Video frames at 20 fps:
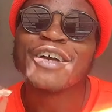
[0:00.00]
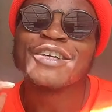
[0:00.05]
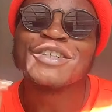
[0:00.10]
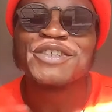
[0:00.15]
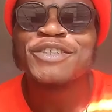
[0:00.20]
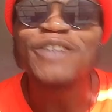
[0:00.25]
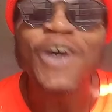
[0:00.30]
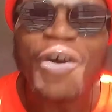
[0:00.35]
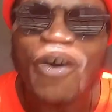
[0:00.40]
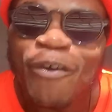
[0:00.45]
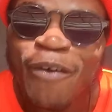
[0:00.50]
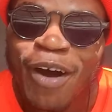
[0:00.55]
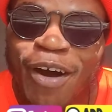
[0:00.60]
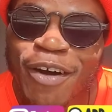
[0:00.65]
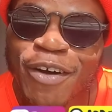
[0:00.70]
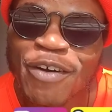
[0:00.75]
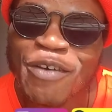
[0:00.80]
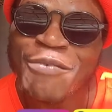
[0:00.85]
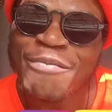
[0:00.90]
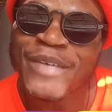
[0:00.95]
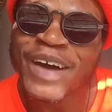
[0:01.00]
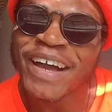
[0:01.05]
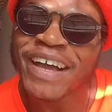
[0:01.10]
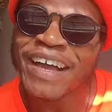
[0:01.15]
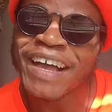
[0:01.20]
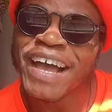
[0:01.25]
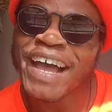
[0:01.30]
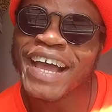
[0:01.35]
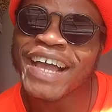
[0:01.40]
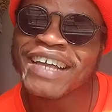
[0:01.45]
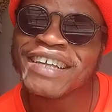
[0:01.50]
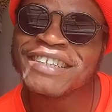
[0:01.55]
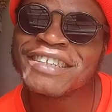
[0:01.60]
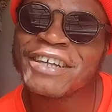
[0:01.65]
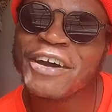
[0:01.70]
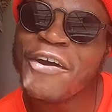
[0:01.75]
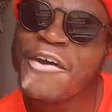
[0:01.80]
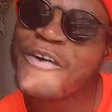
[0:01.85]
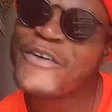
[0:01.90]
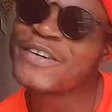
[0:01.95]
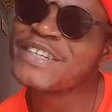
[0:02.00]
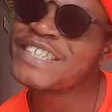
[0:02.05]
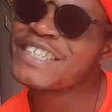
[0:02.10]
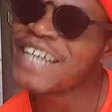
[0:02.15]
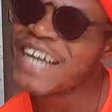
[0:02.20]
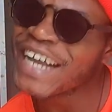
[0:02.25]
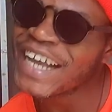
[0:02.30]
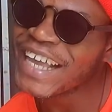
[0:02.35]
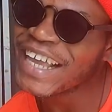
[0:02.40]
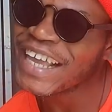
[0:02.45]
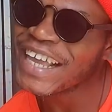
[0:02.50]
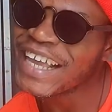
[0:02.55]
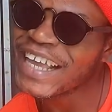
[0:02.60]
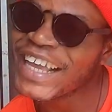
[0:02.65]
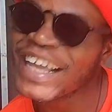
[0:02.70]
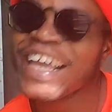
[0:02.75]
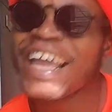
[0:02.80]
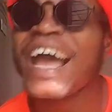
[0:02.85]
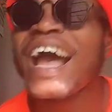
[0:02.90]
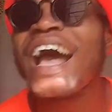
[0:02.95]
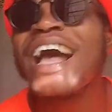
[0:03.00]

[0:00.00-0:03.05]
So welcome back, guys. Oh, Charlie,